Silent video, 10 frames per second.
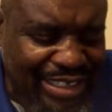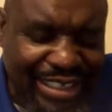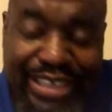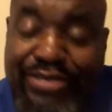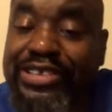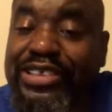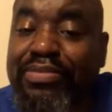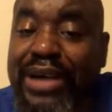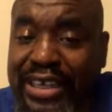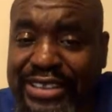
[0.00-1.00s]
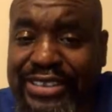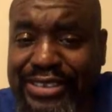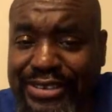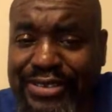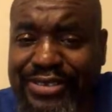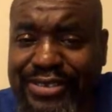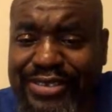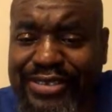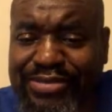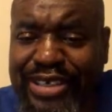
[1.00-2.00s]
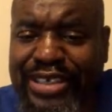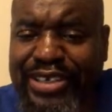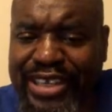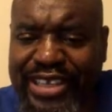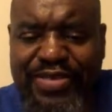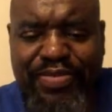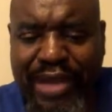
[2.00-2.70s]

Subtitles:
he was a boxer, but his